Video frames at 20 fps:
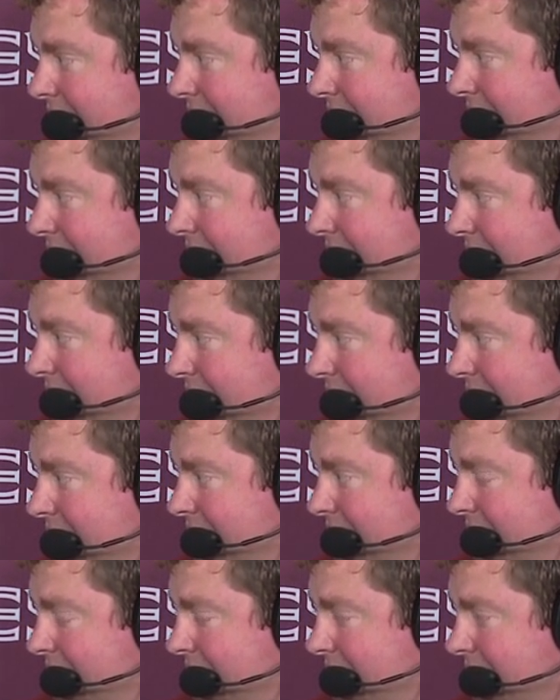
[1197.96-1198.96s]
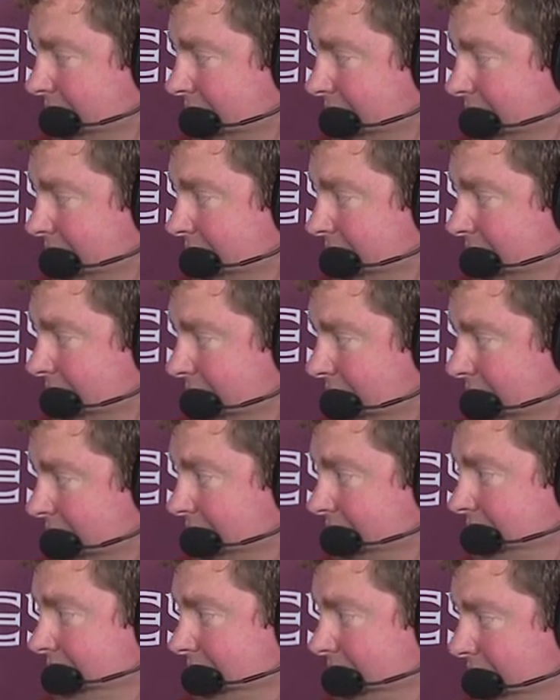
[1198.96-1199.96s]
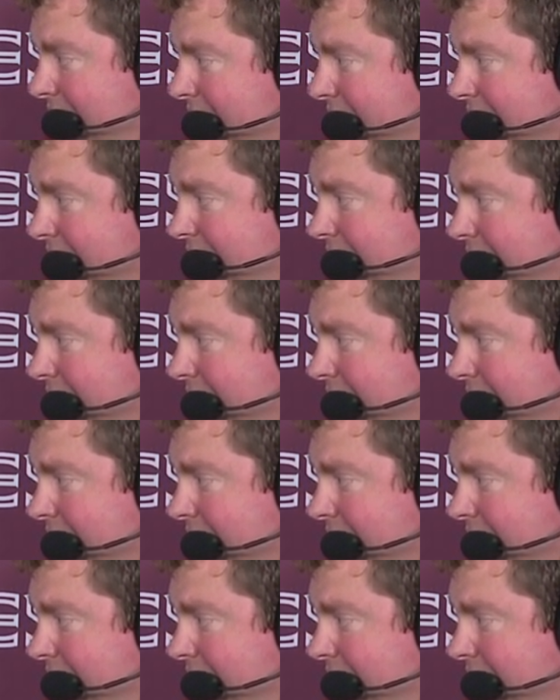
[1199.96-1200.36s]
The person shown says nothing.